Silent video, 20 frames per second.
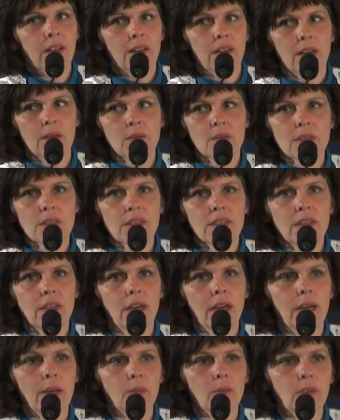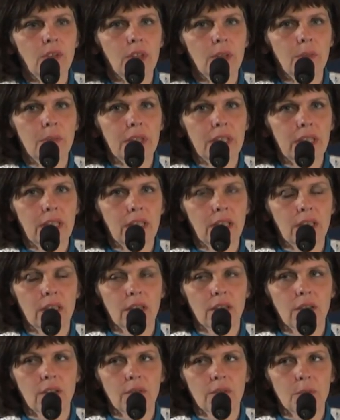That was the time when the
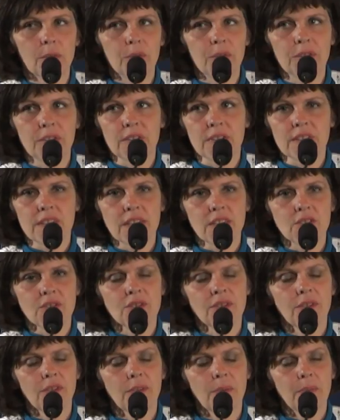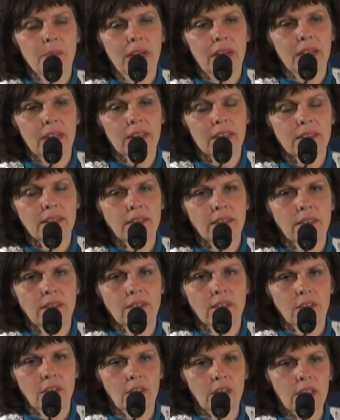beginning of the privatization of the banks
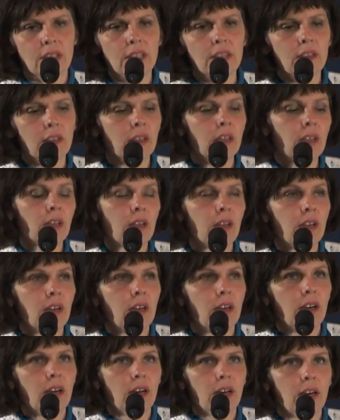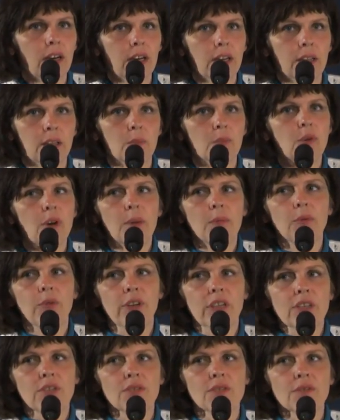started and the
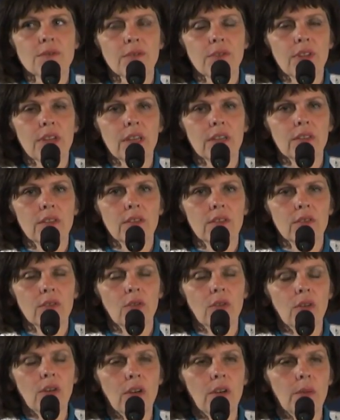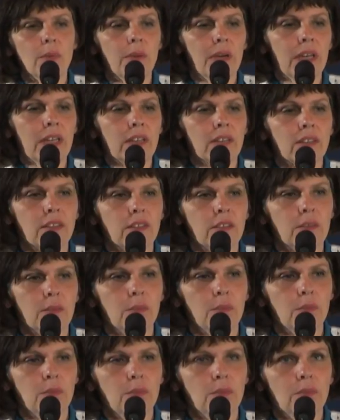preparations for that. All our banks
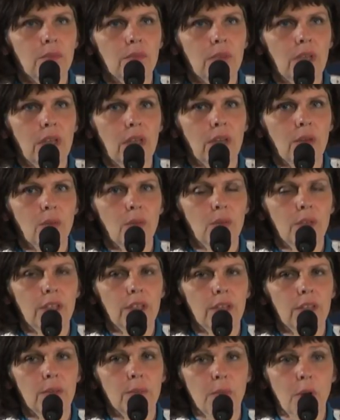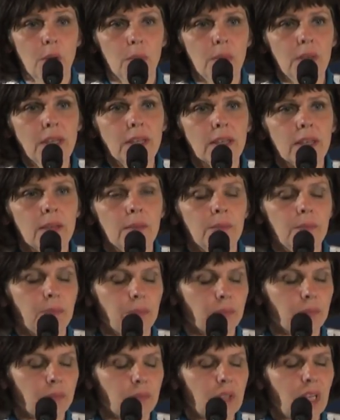were public,
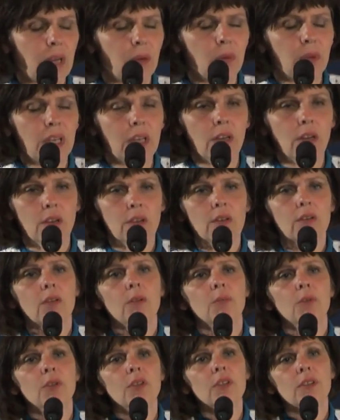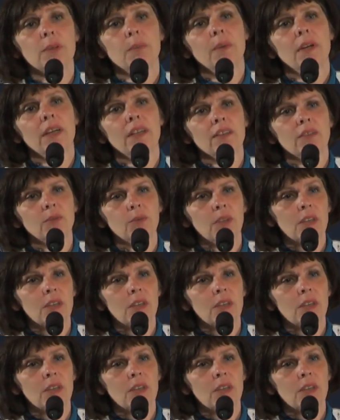and we had a lot of community banks.